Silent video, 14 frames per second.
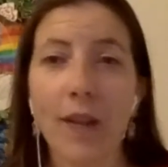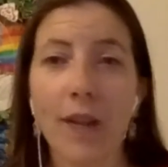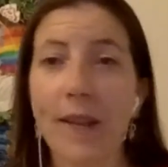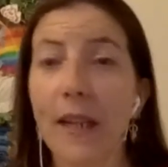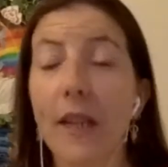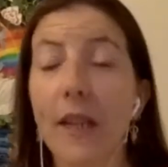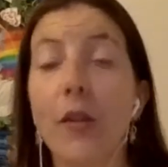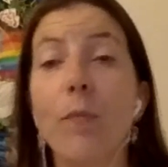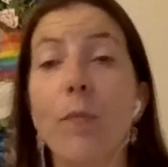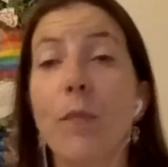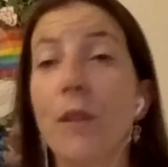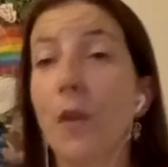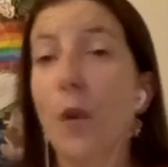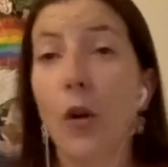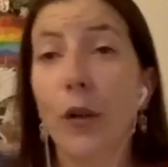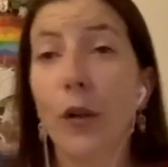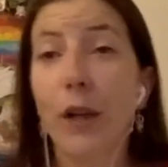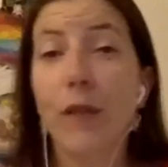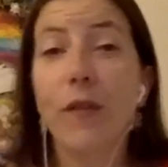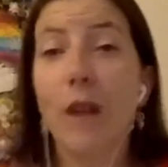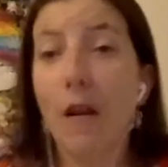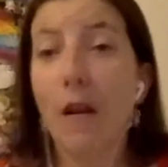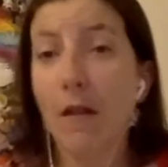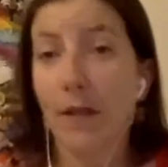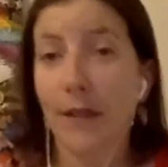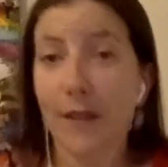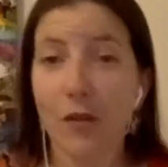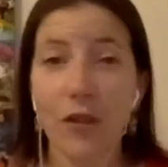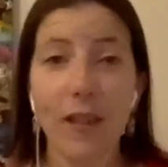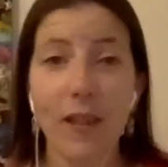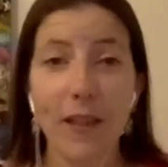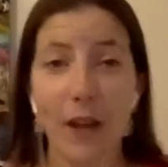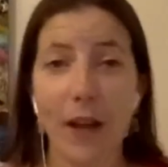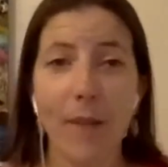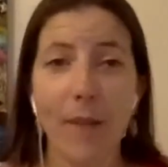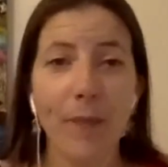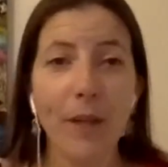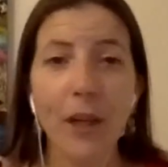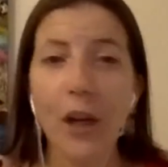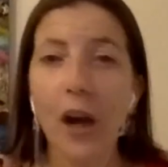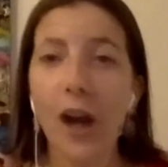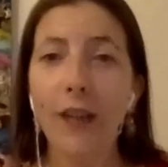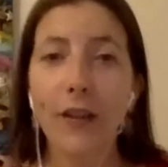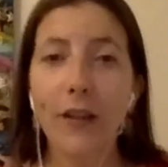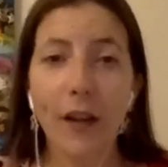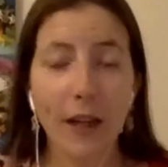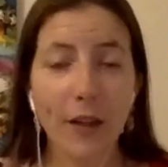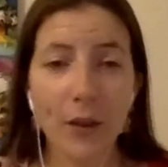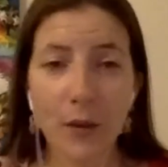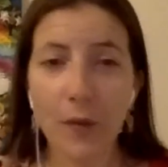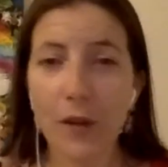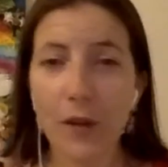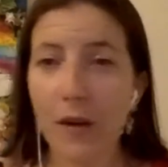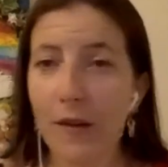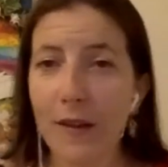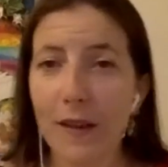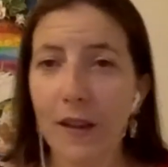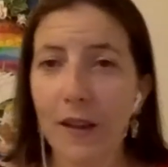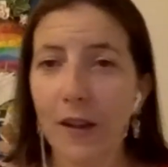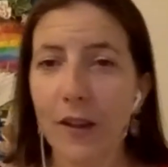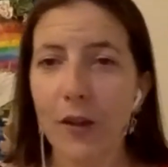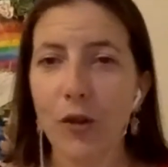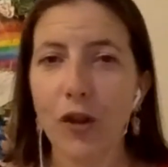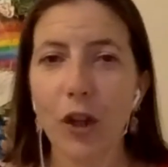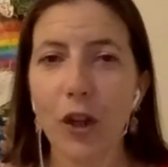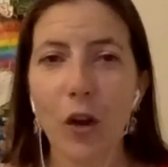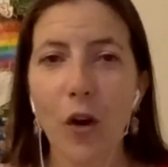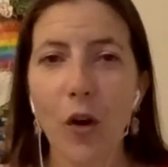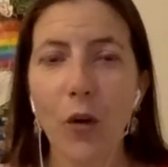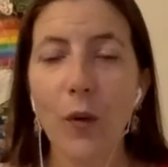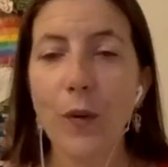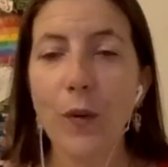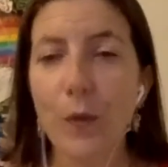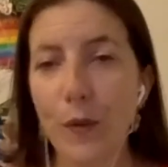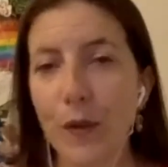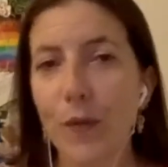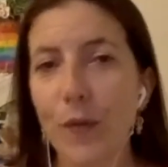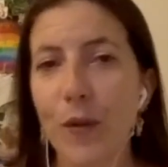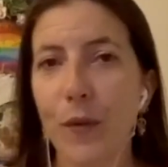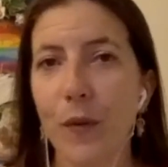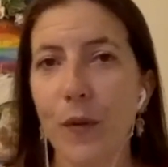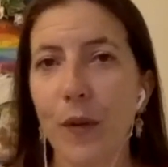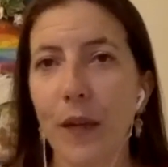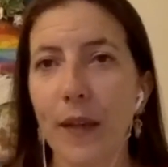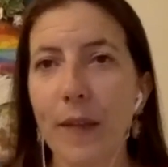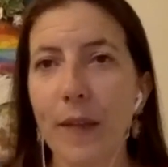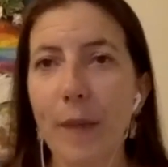Stick a song on and dance, and just I do dancing, I do qigong, all sorts of different things.